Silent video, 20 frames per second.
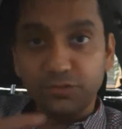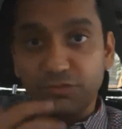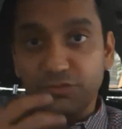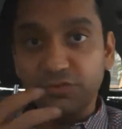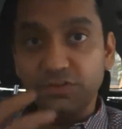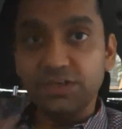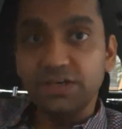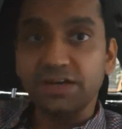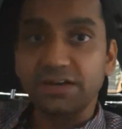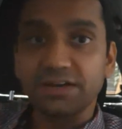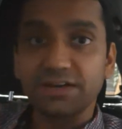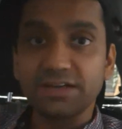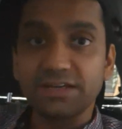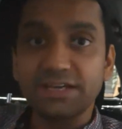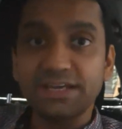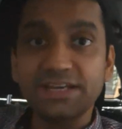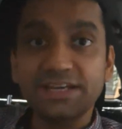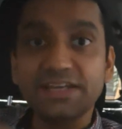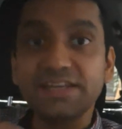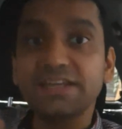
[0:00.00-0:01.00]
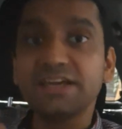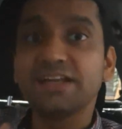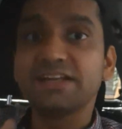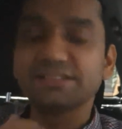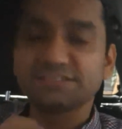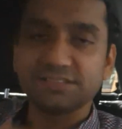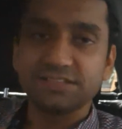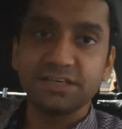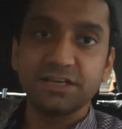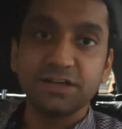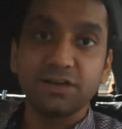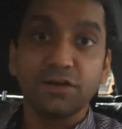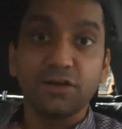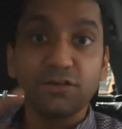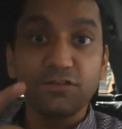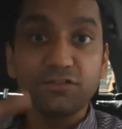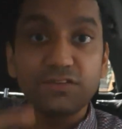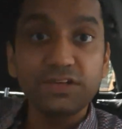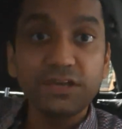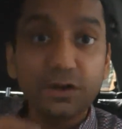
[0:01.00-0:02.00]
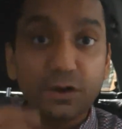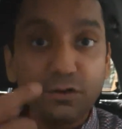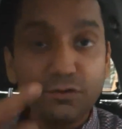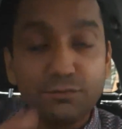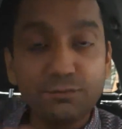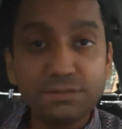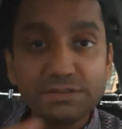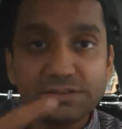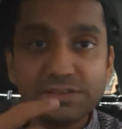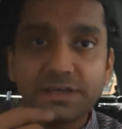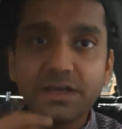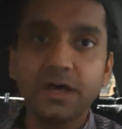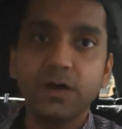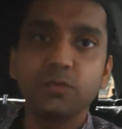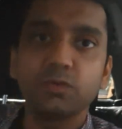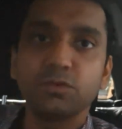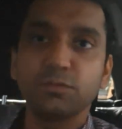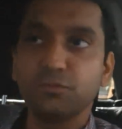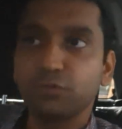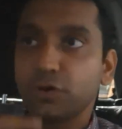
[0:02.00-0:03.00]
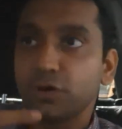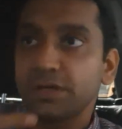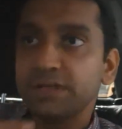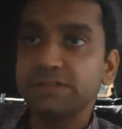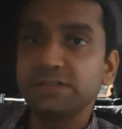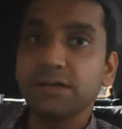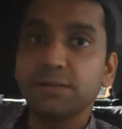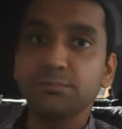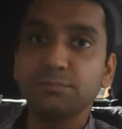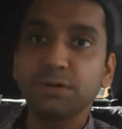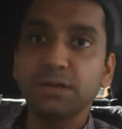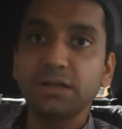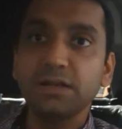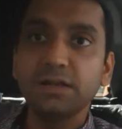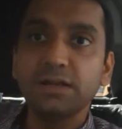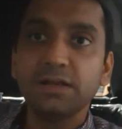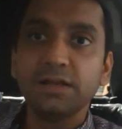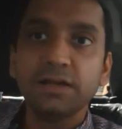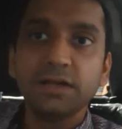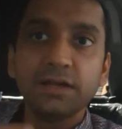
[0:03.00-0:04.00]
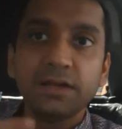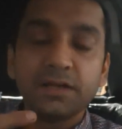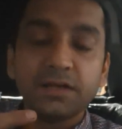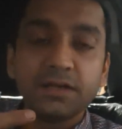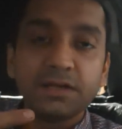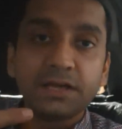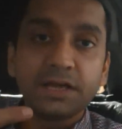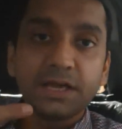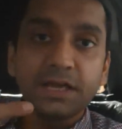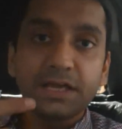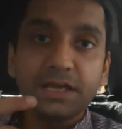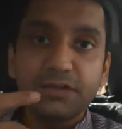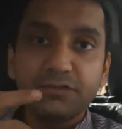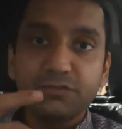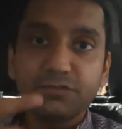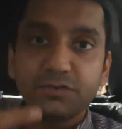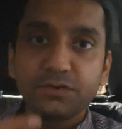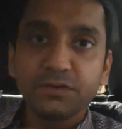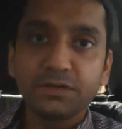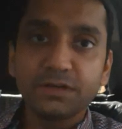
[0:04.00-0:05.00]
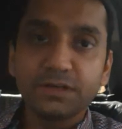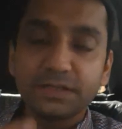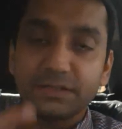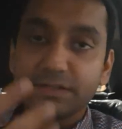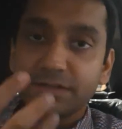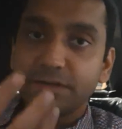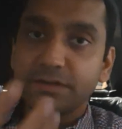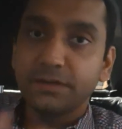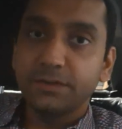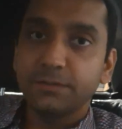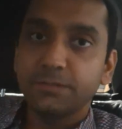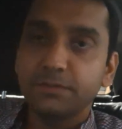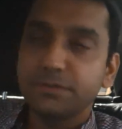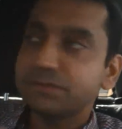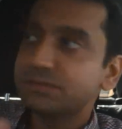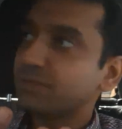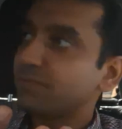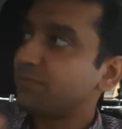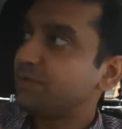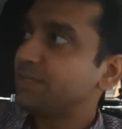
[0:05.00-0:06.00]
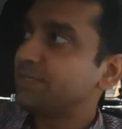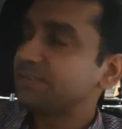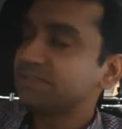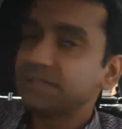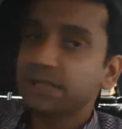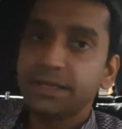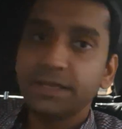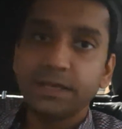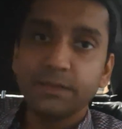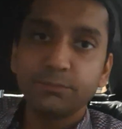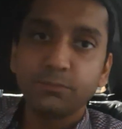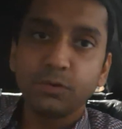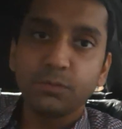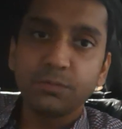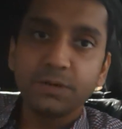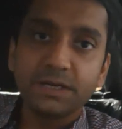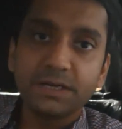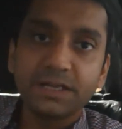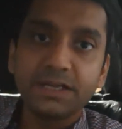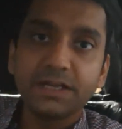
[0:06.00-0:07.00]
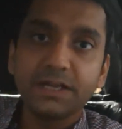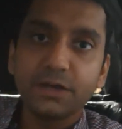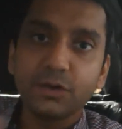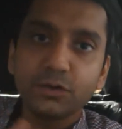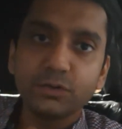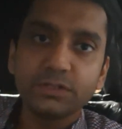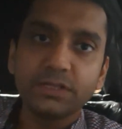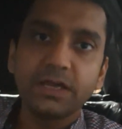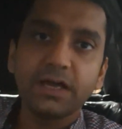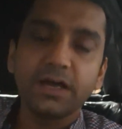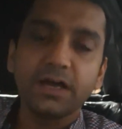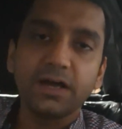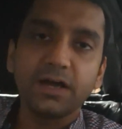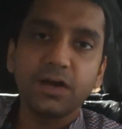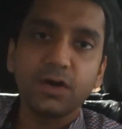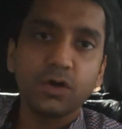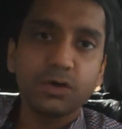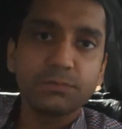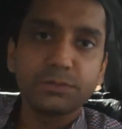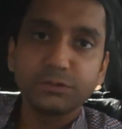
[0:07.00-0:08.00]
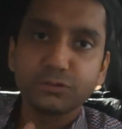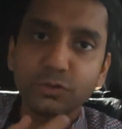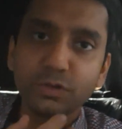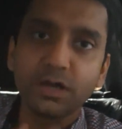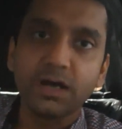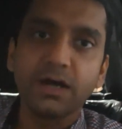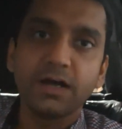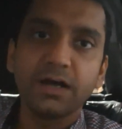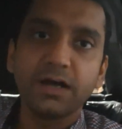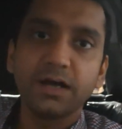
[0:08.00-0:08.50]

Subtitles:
fear in real estate. Fear of missing out, for example, if someone is selling a property in Ayodhya or Mathura,